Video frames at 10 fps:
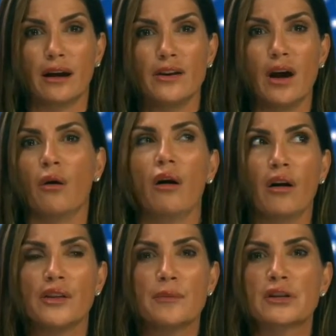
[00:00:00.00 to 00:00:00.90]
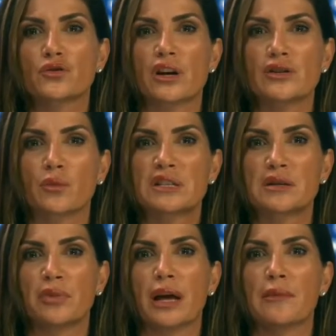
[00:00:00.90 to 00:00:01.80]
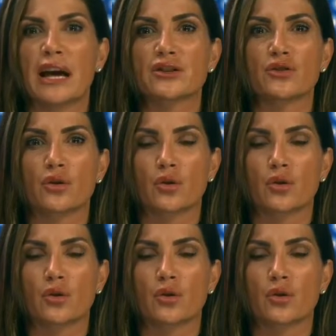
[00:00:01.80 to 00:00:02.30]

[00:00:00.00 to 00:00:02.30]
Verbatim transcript: No, the administration wants to blame national